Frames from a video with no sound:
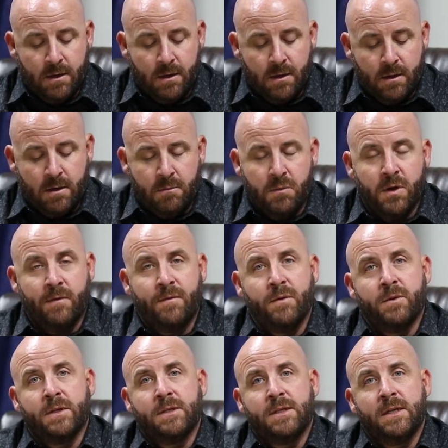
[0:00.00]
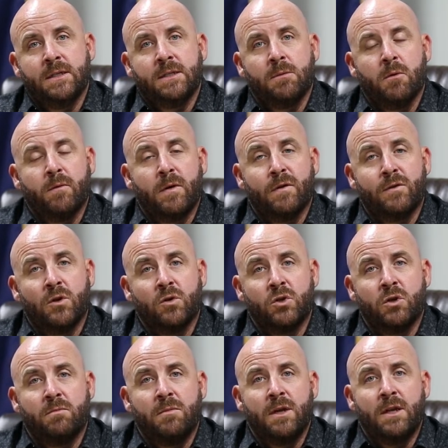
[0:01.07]
But if you would have seen some of our
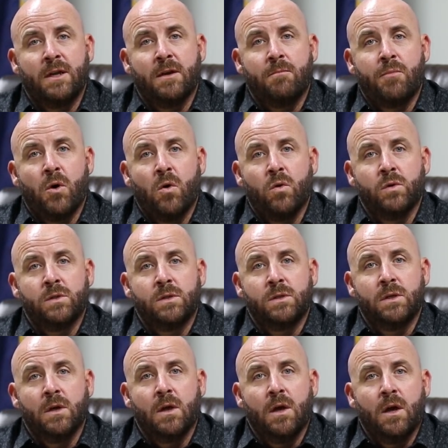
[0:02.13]
social media posts,